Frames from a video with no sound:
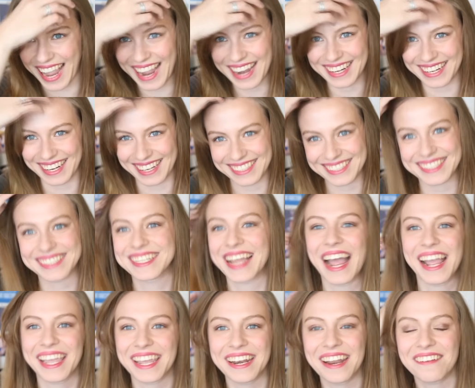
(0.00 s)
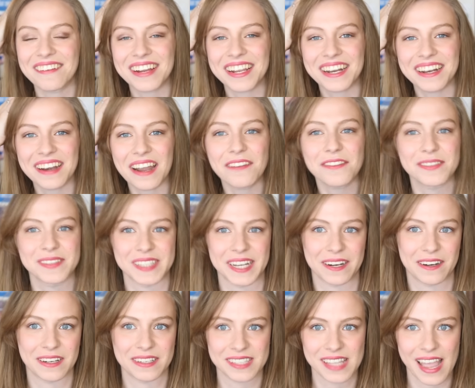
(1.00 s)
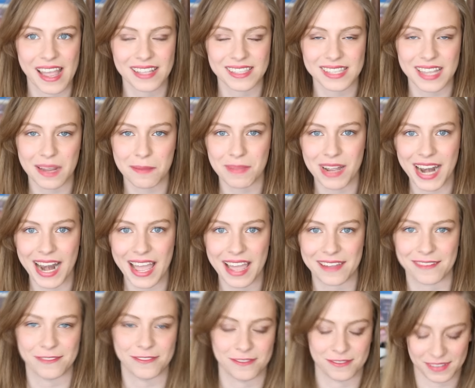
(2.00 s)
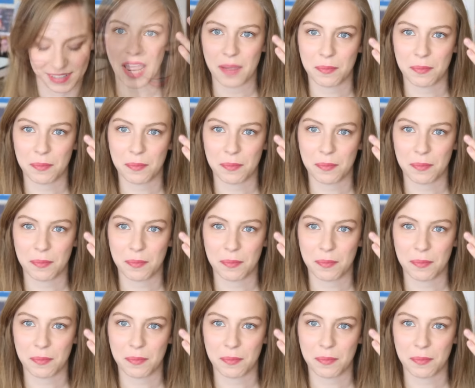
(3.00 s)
I just, I can never get enough of stickers. It's like my life.